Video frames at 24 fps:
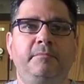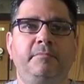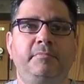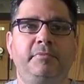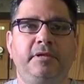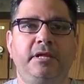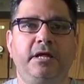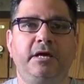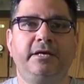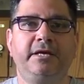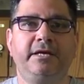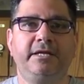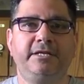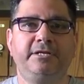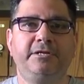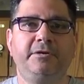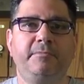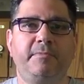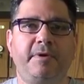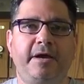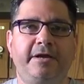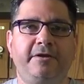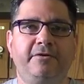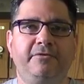Plug in
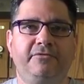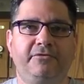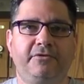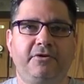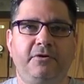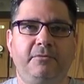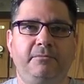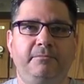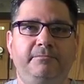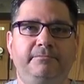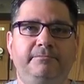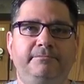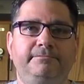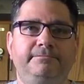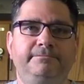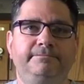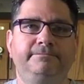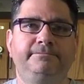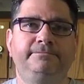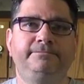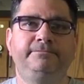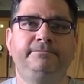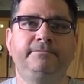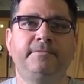your microscope.
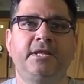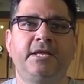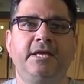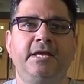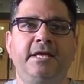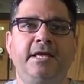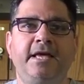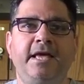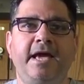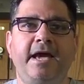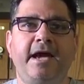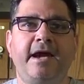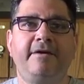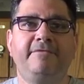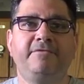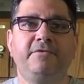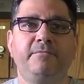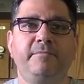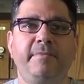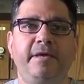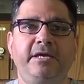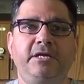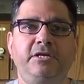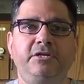
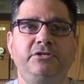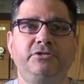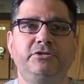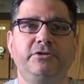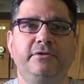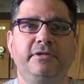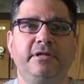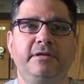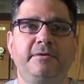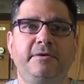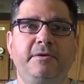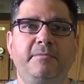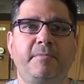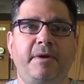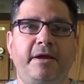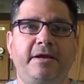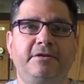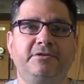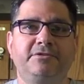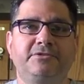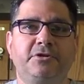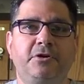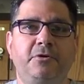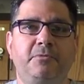After making sure that your
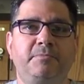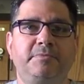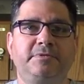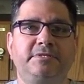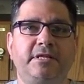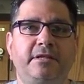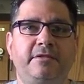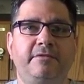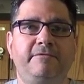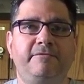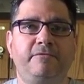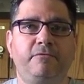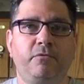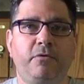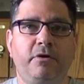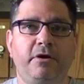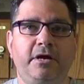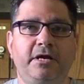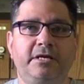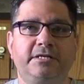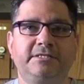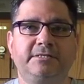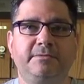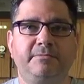microscope is on the
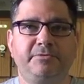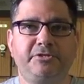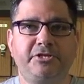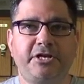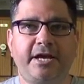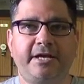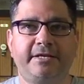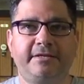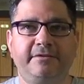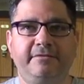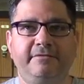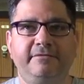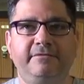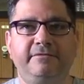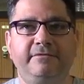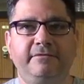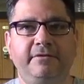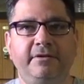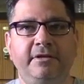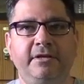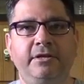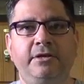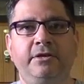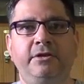4x objective,
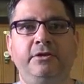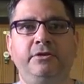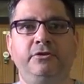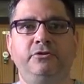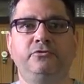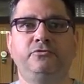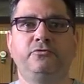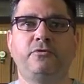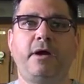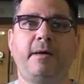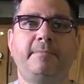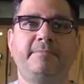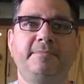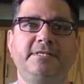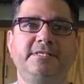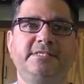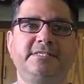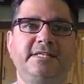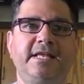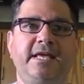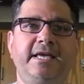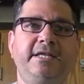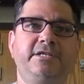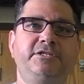drop the
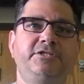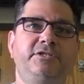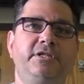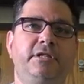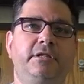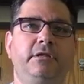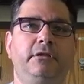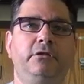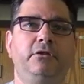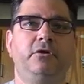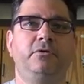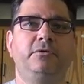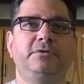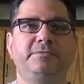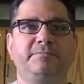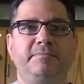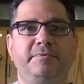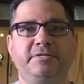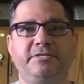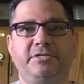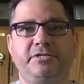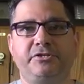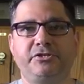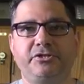stage to the lowest
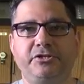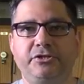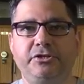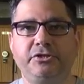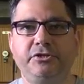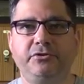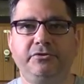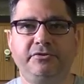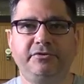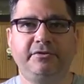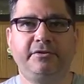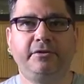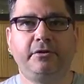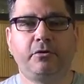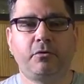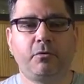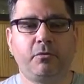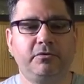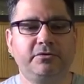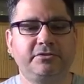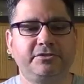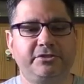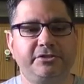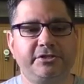position using the
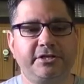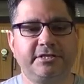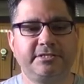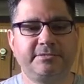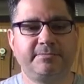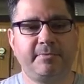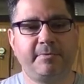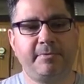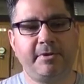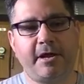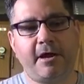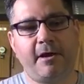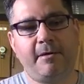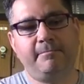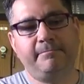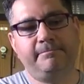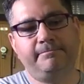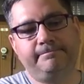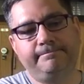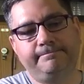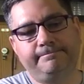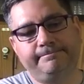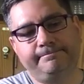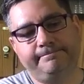coarse adjustment knob.
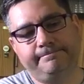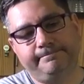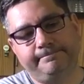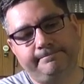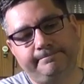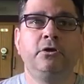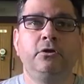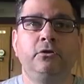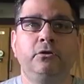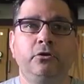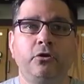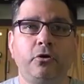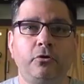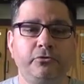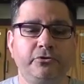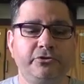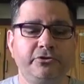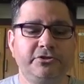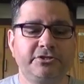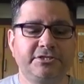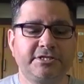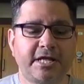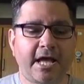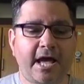Load
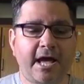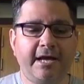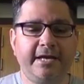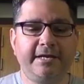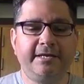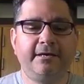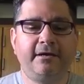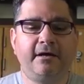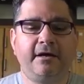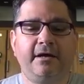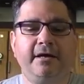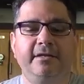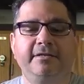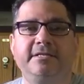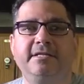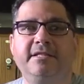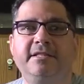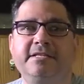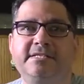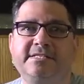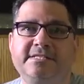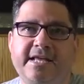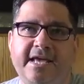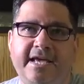your slide onto
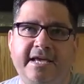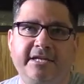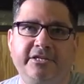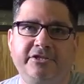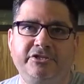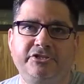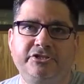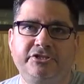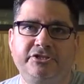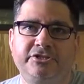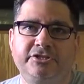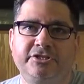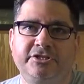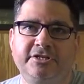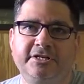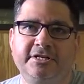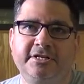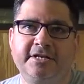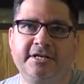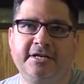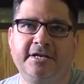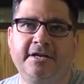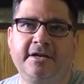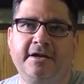the stage
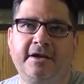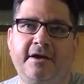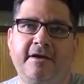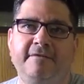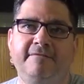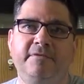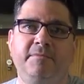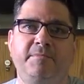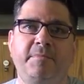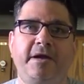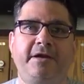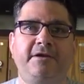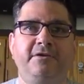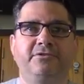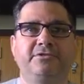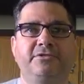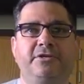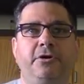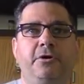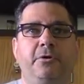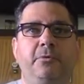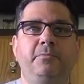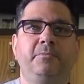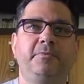of the
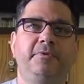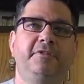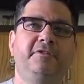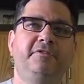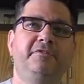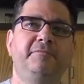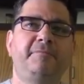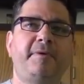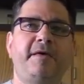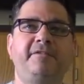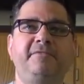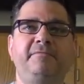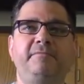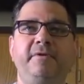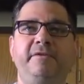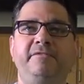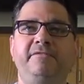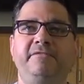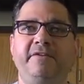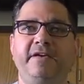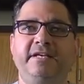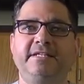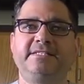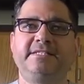microscope with the specimen
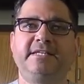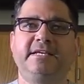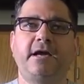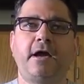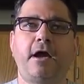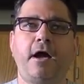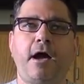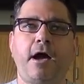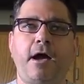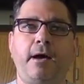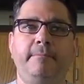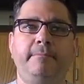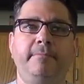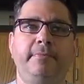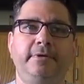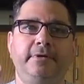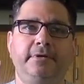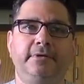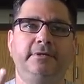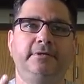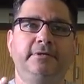facing up.